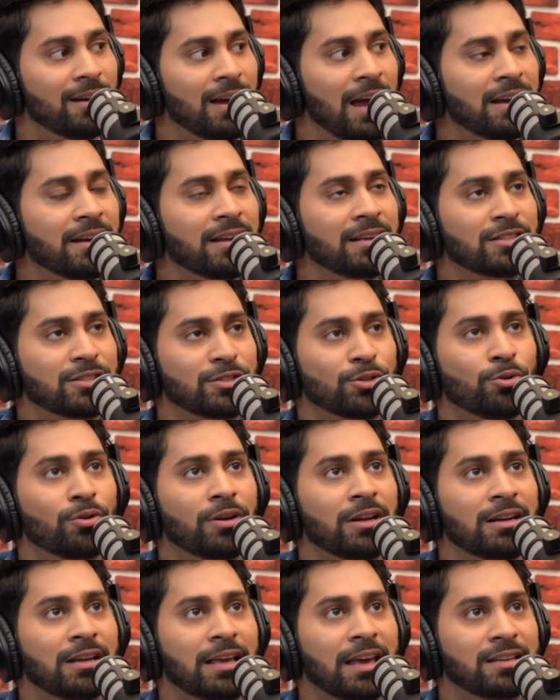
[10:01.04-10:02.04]
And it's, you know,
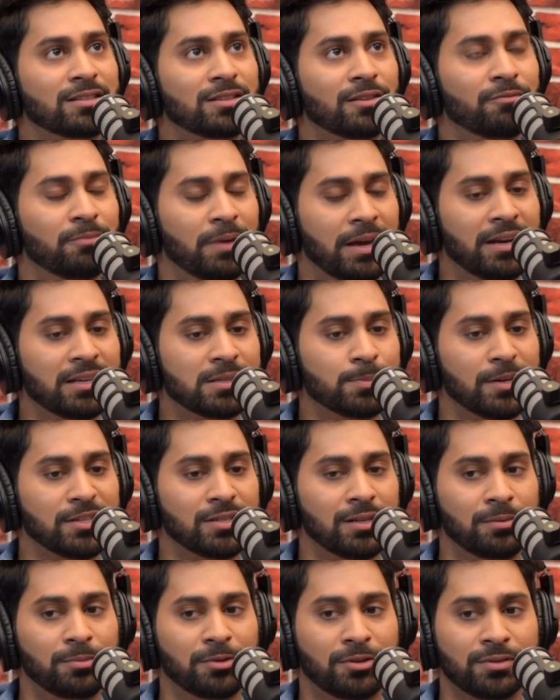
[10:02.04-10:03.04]
in case of men
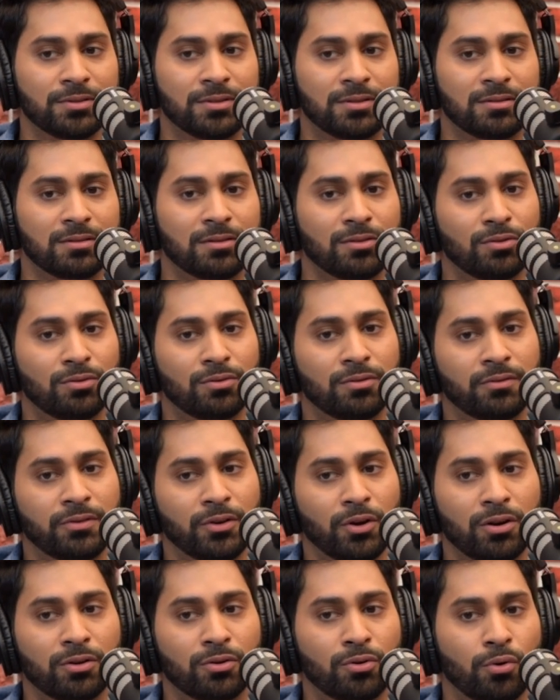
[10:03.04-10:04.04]
especially, because, you know,
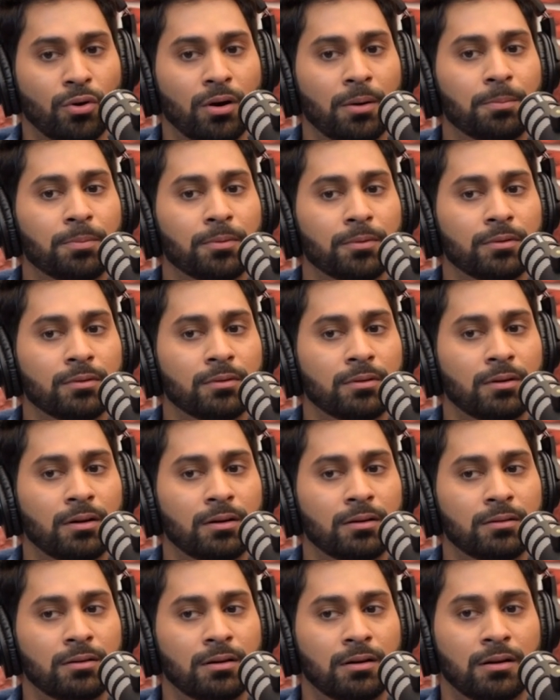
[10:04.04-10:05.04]
we all grow up
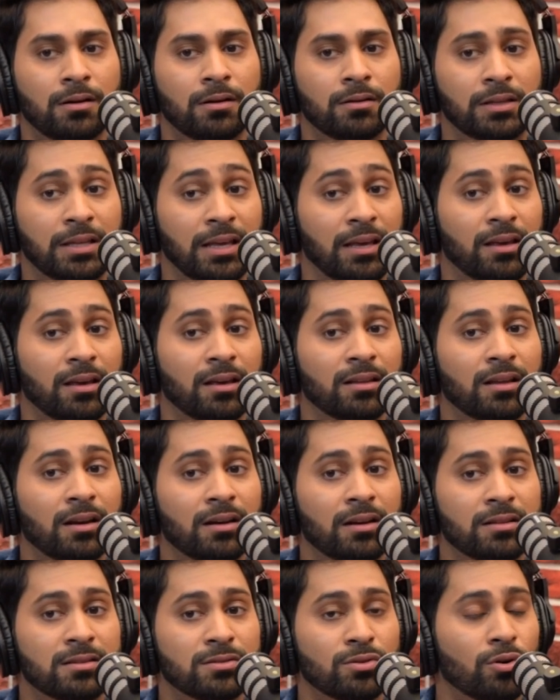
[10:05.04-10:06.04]
uh, thinking
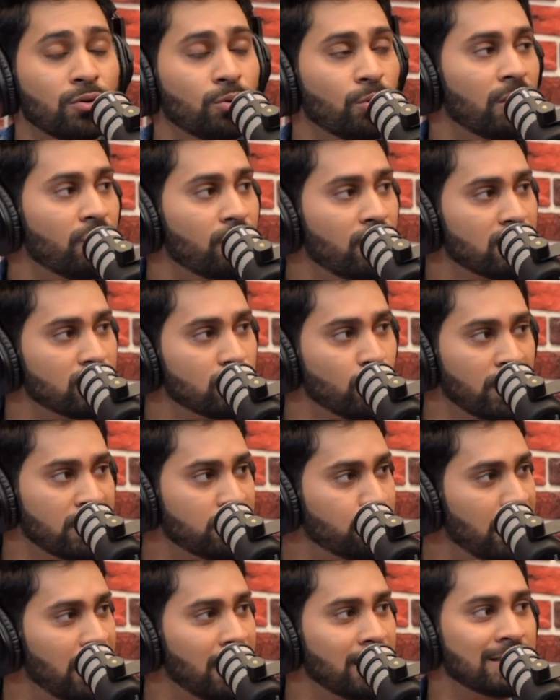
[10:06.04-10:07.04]
that it's not okay for us to
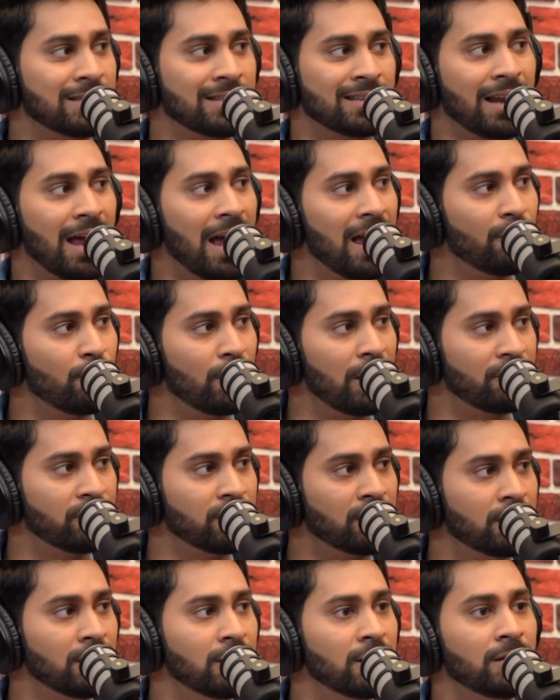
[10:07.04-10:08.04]
express, cry,
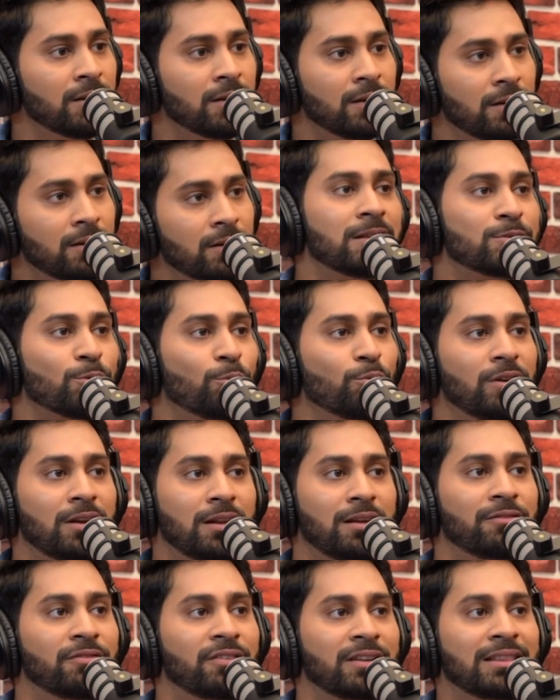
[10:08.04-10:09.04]
whatever. It's
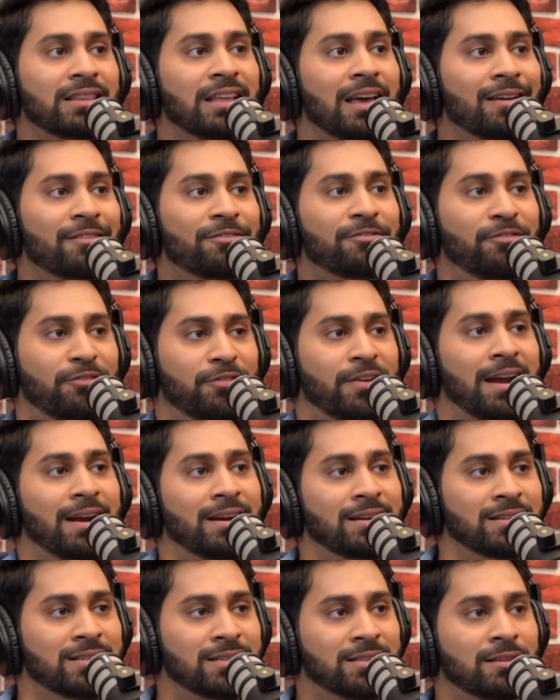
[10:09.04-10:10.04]
only with their
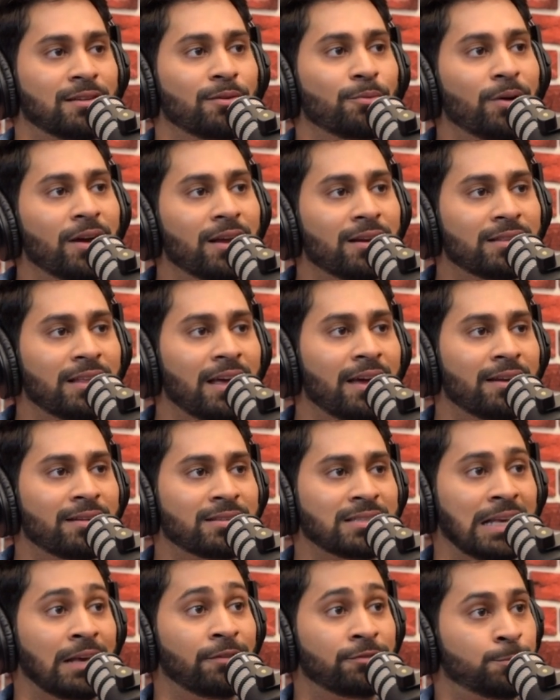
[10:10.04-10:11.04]
friends where their
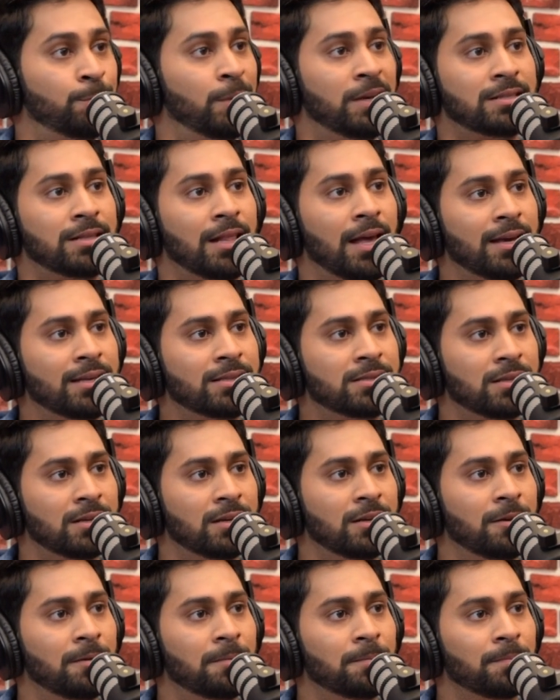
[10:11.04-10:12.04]
safe space lies.
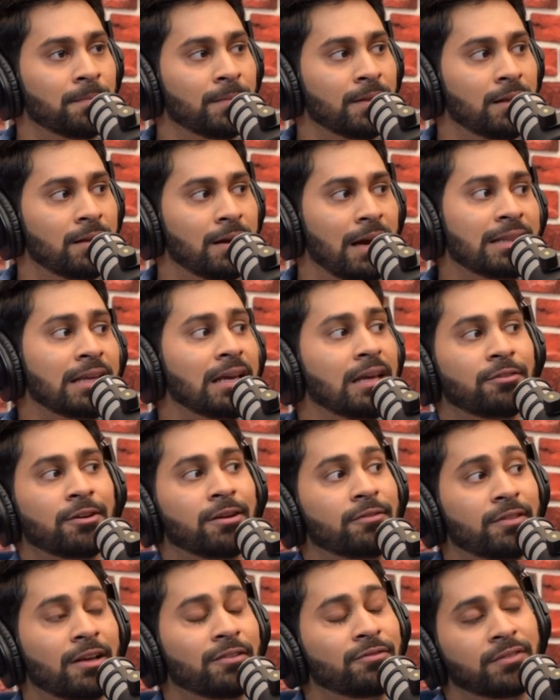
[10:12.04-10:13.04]
Oh, yeah. I think even
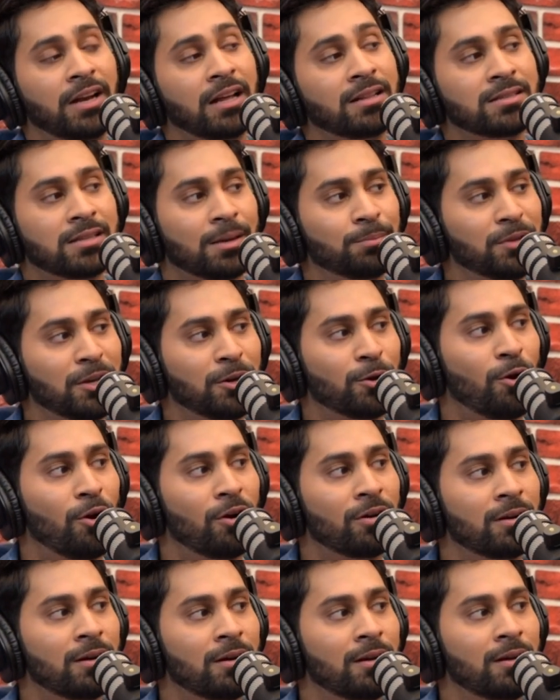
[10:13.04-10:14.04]
if they've mm. done something
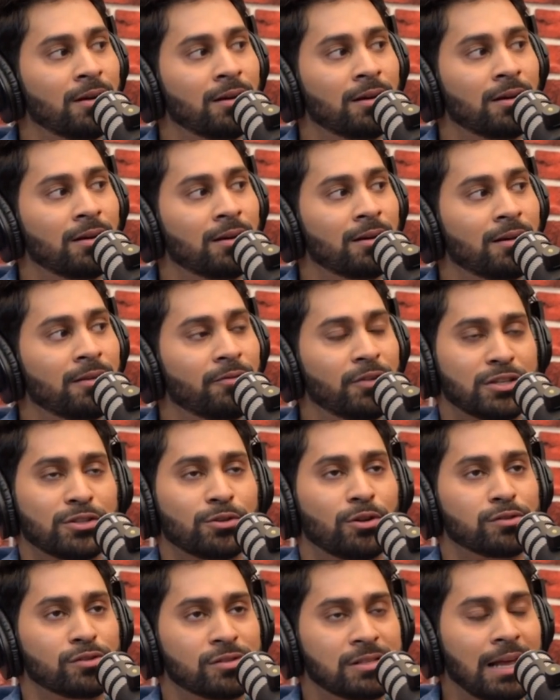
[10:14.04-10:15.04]
wrong, which is
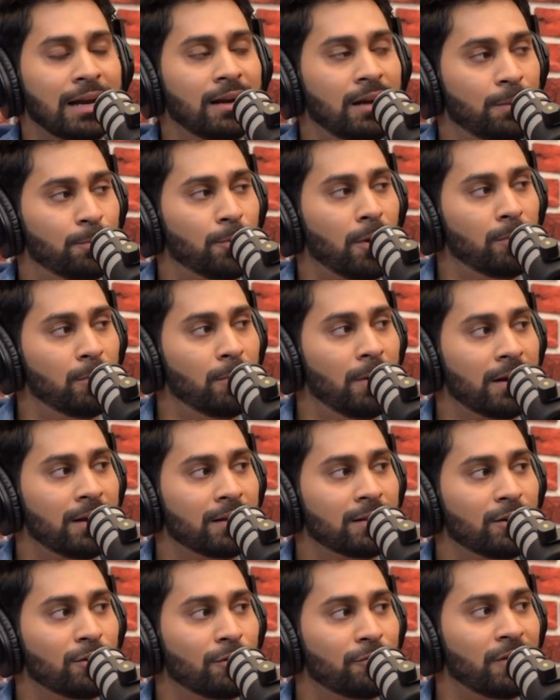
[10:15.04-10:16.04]
also slightly
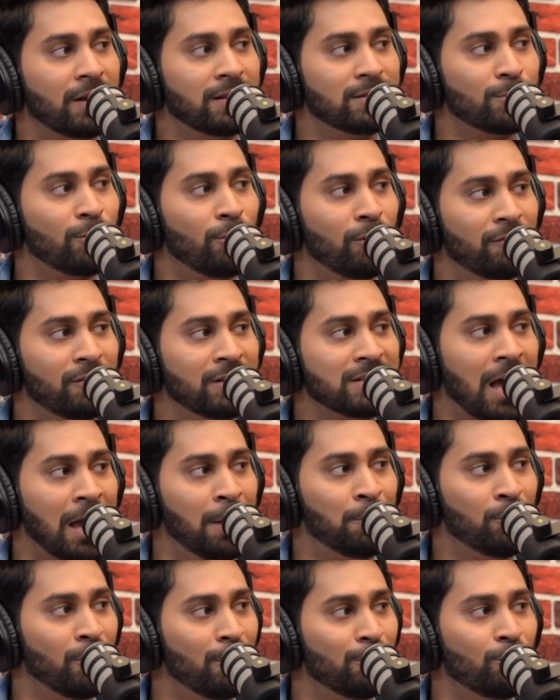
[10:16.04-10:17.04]
problematic that your friends will always
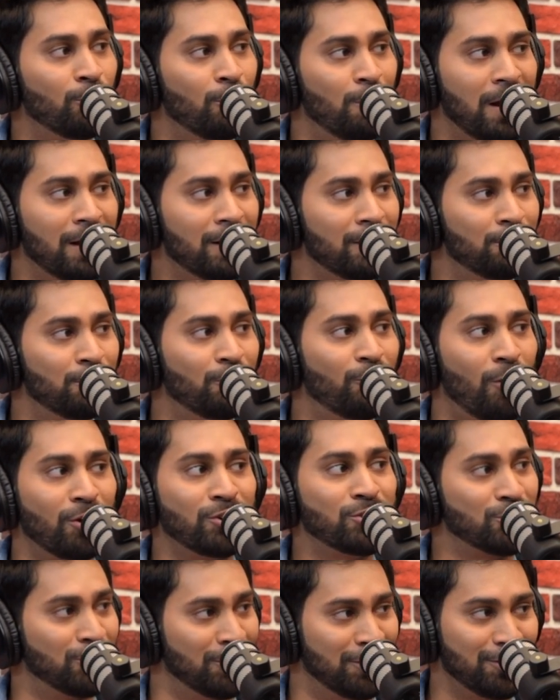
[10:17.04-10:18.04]
hype you up no matter
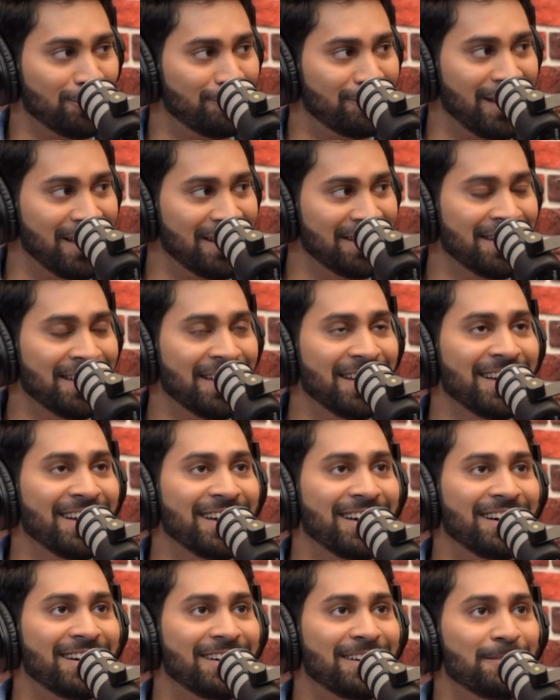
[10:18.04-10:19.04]
what shit you've done.
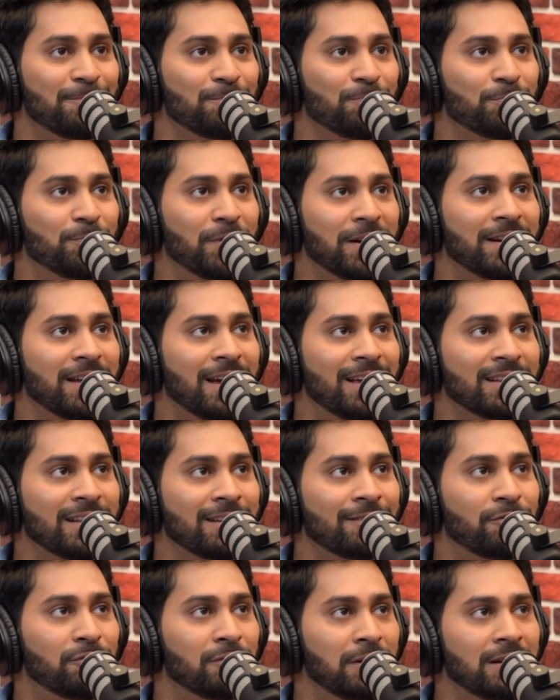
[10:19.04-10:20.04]
Uh, but I
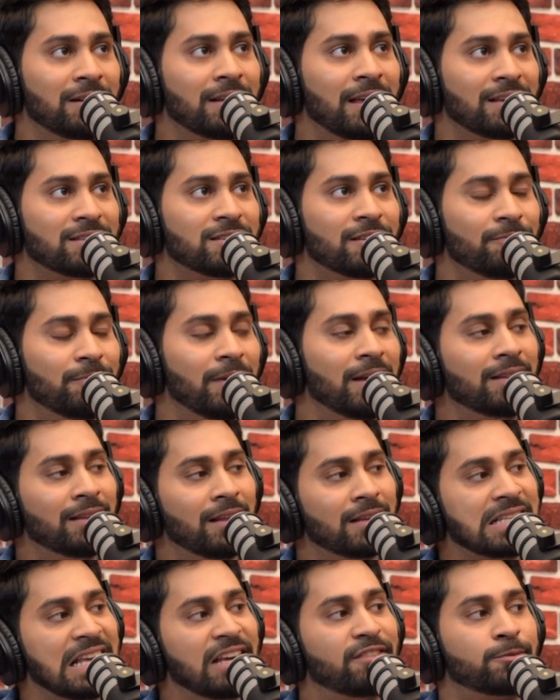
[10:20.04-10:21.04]
think f in case of men,
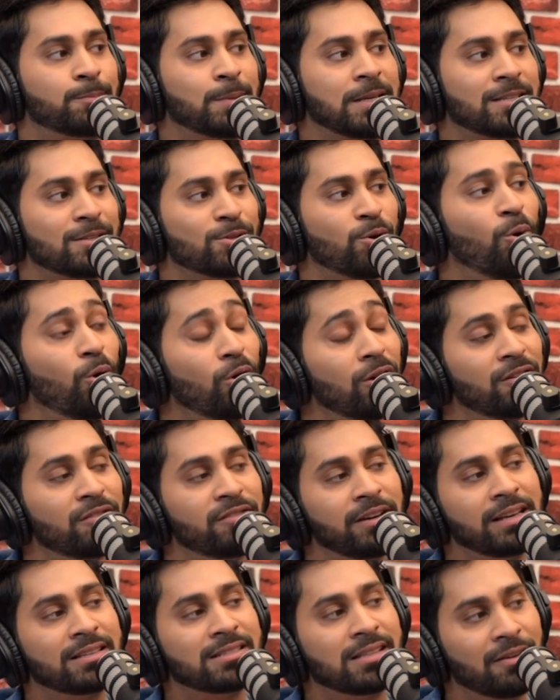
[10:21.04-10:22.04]
their safe space is
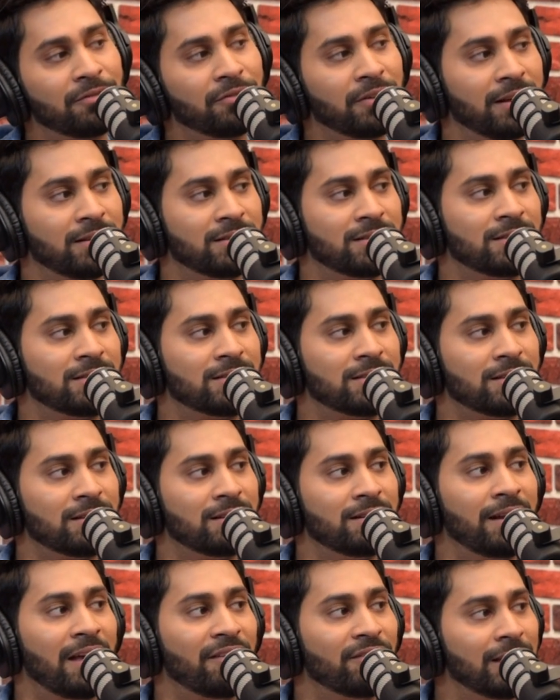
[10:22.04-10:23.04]
always their friends. It's yeah,
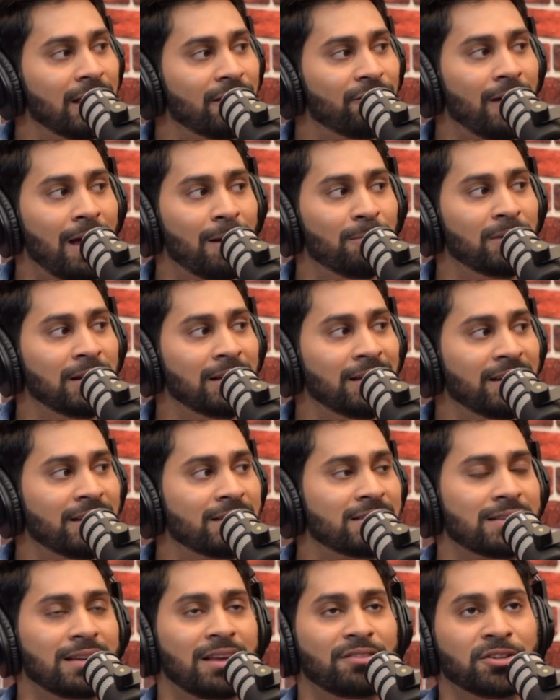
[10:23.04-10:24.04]
never so their family.
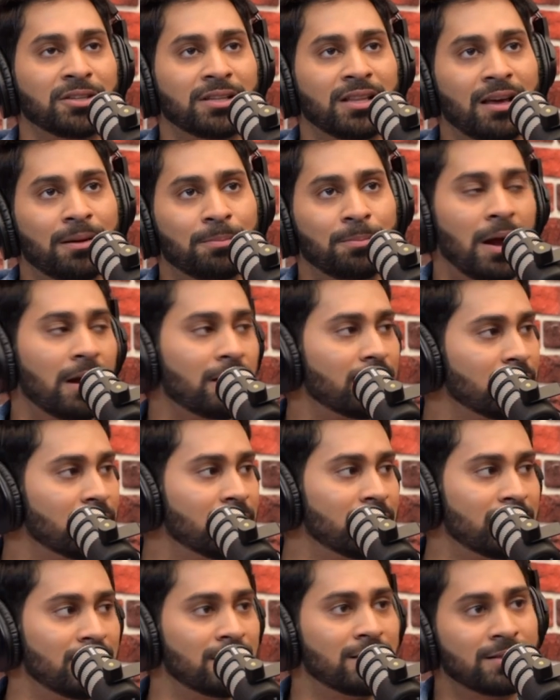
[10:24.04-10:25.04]
It's never their
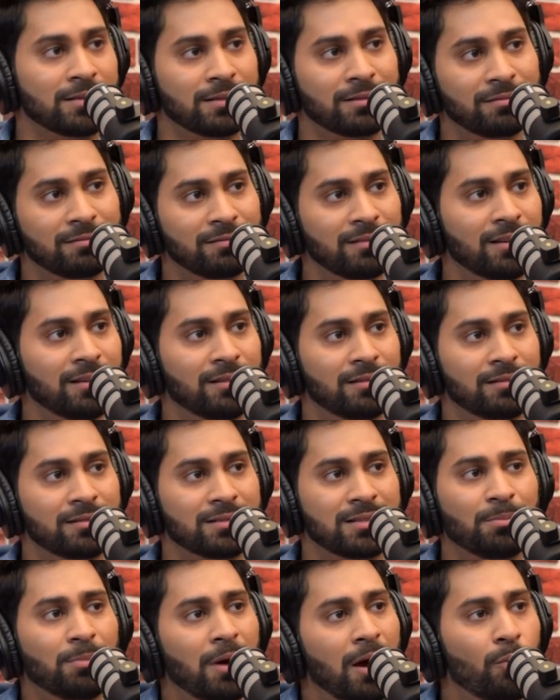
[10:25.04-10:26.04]
partners. It's
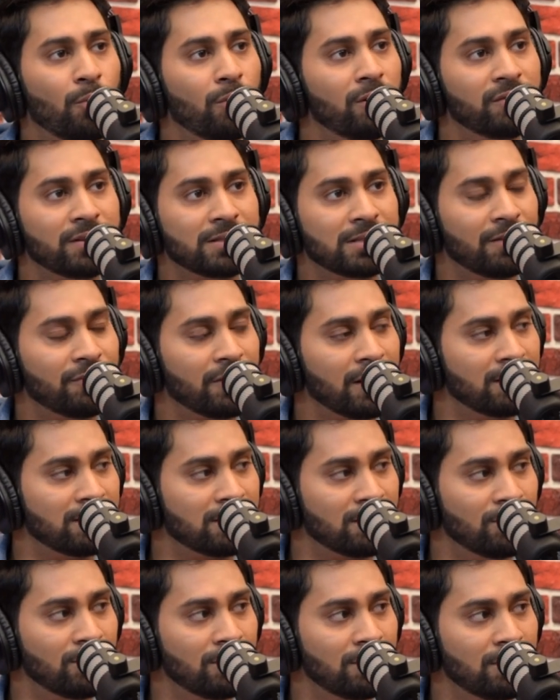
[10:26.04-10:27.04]
somehow always their
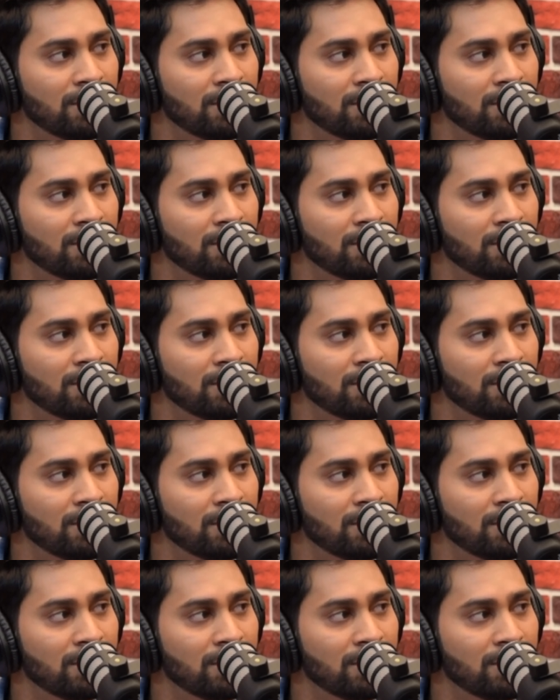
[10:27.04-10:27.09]
friends, no?